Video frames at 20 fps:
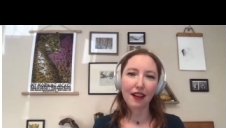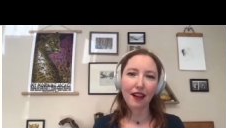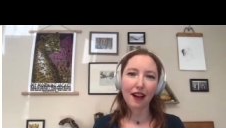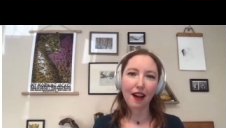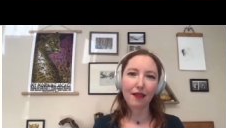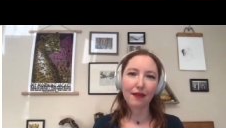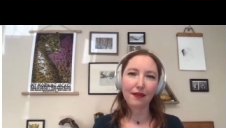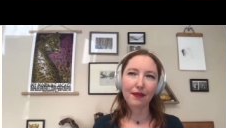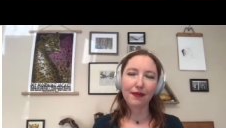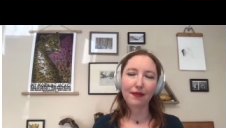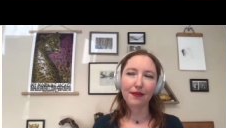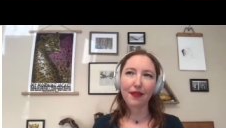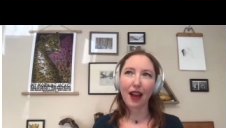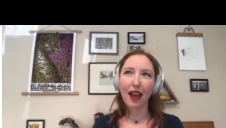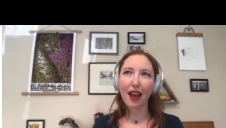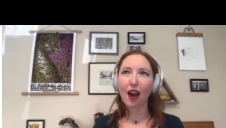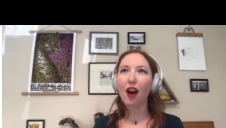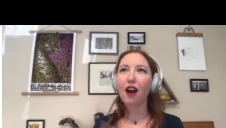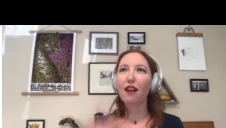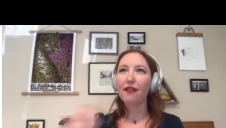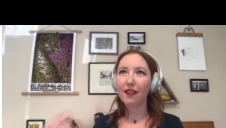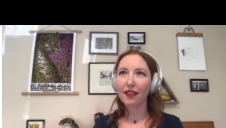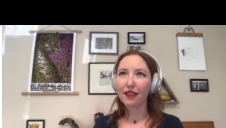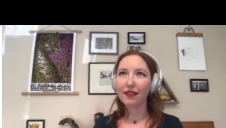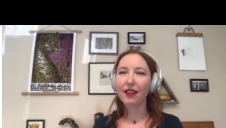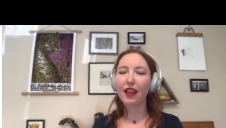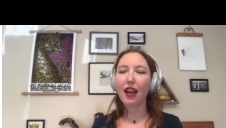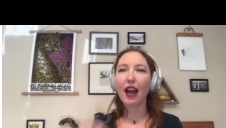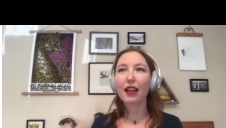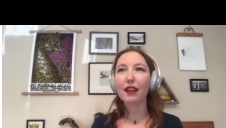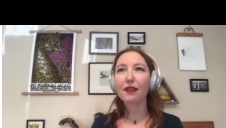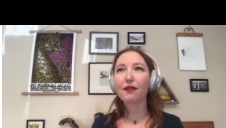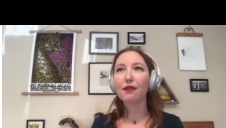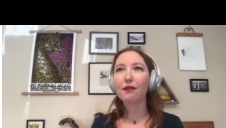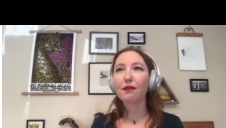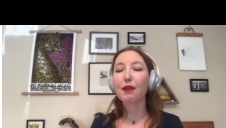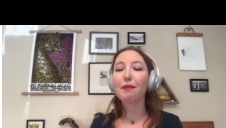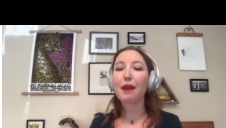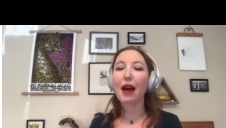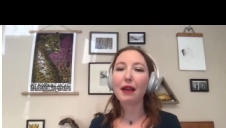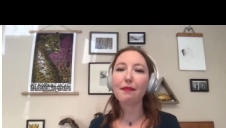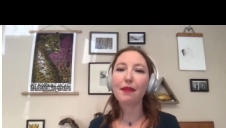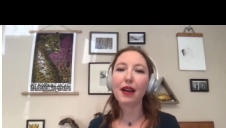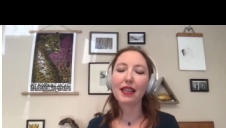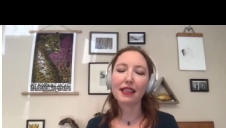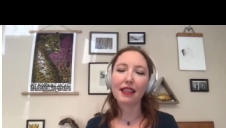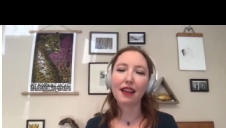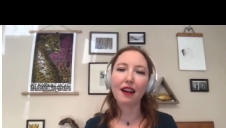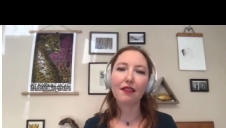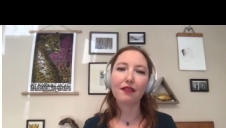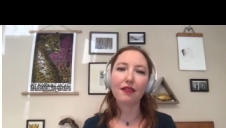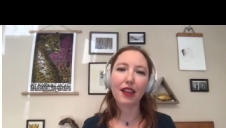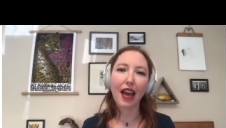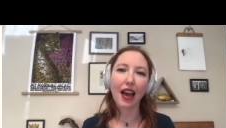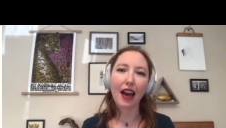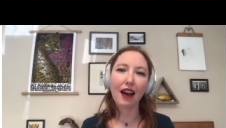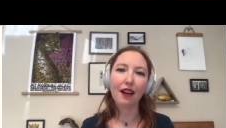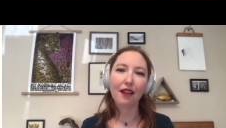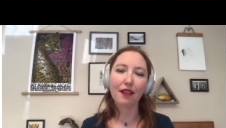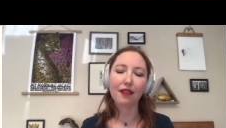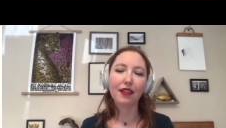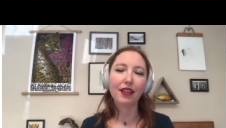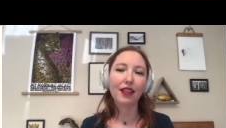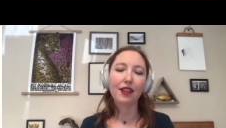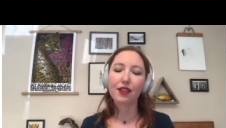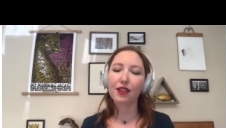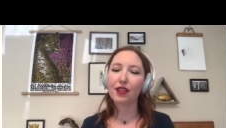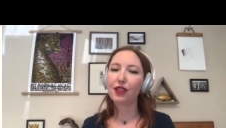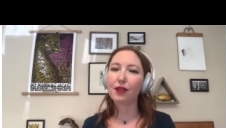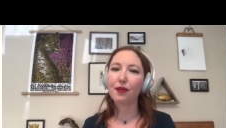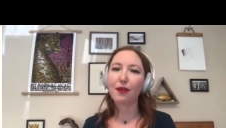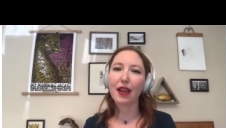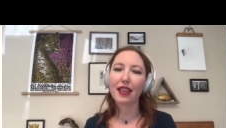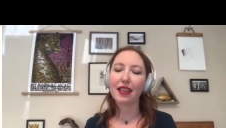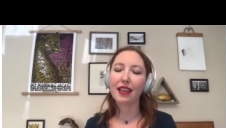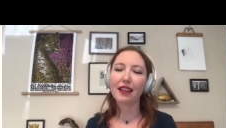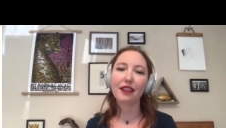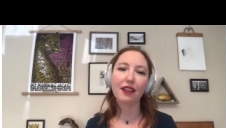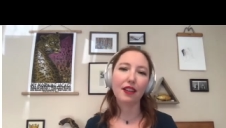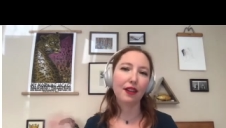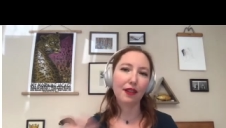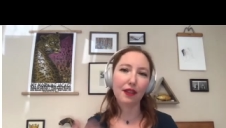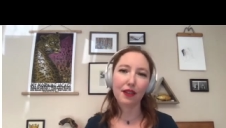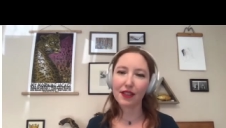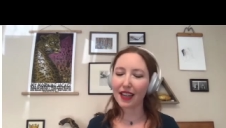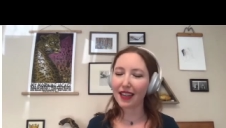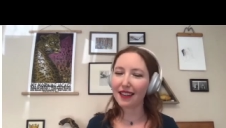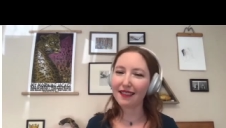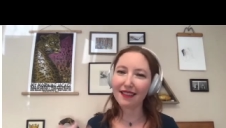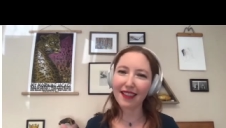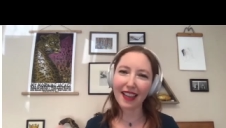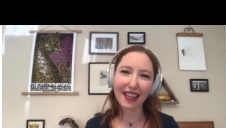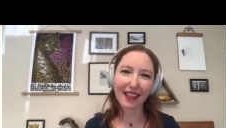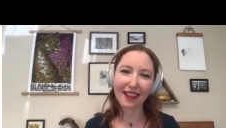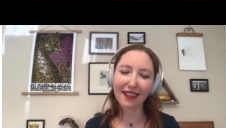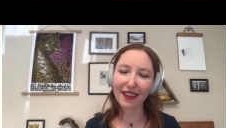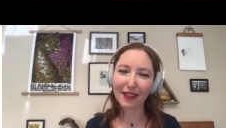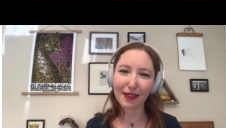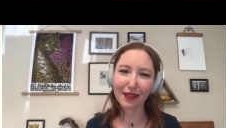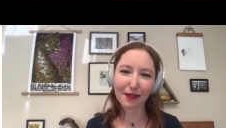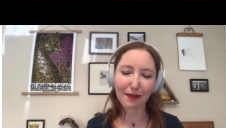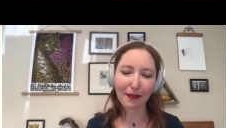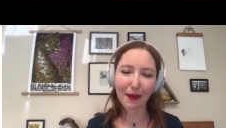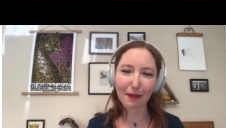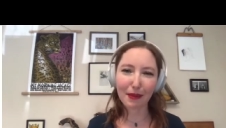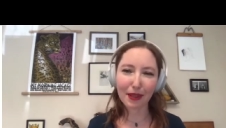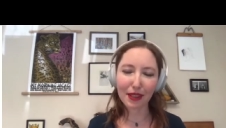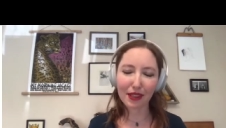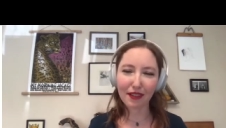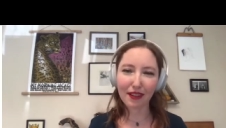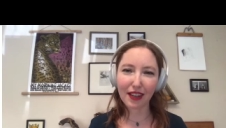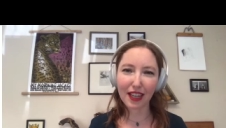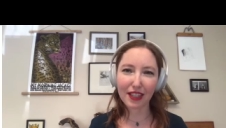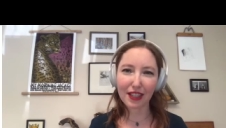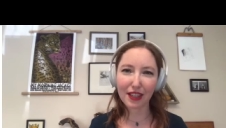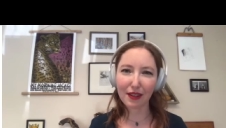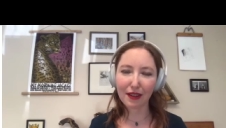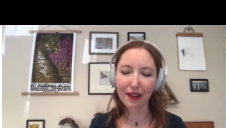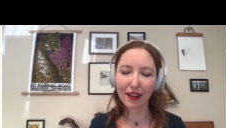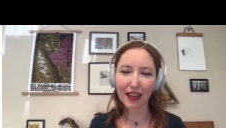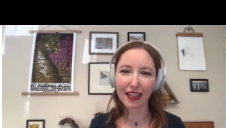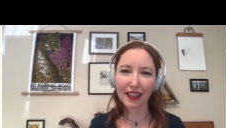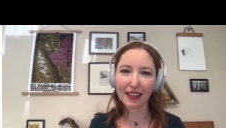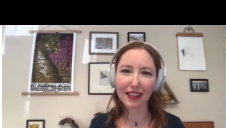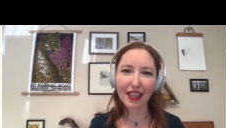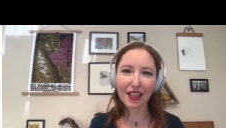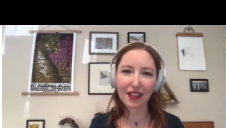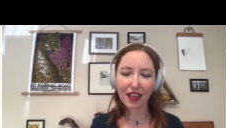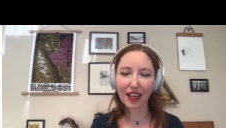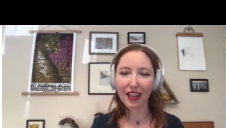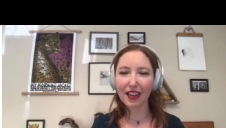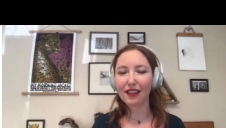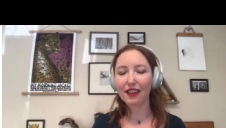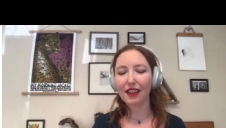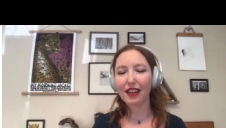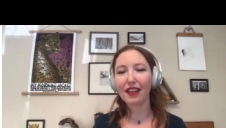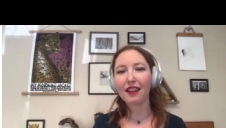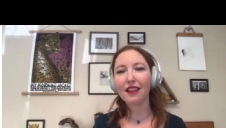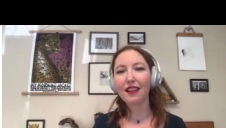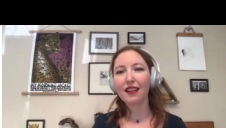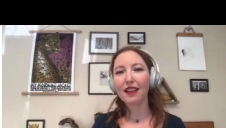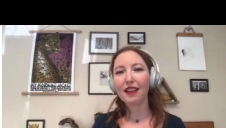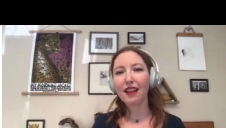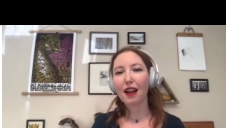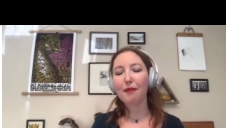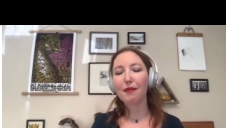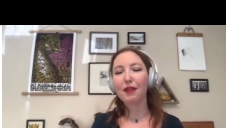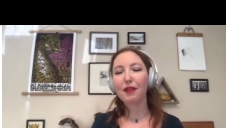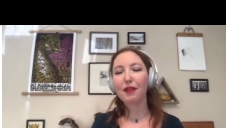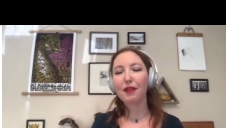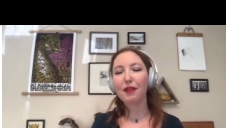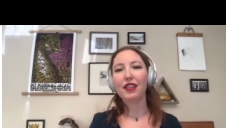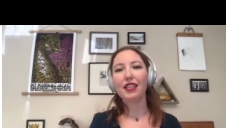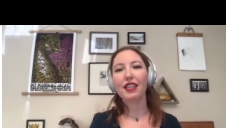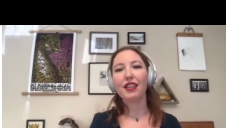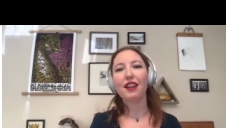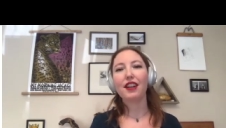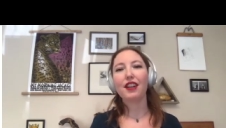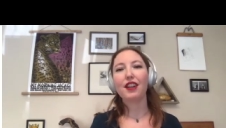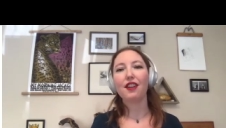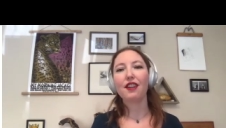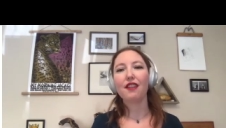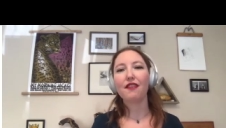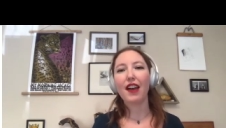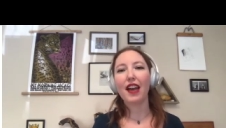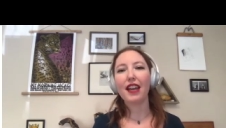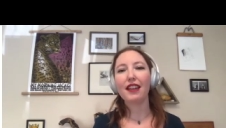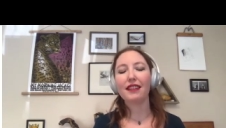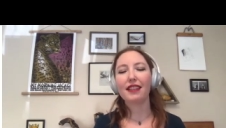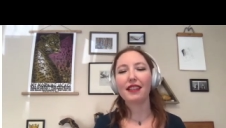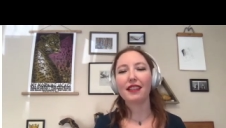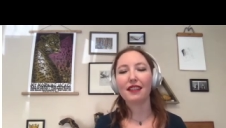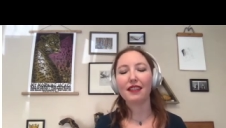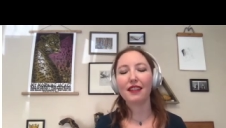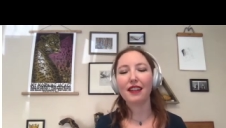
I remind myself now, just the way that, you know, you send thank you notes when people donate to your organization or come and volunteer at your event.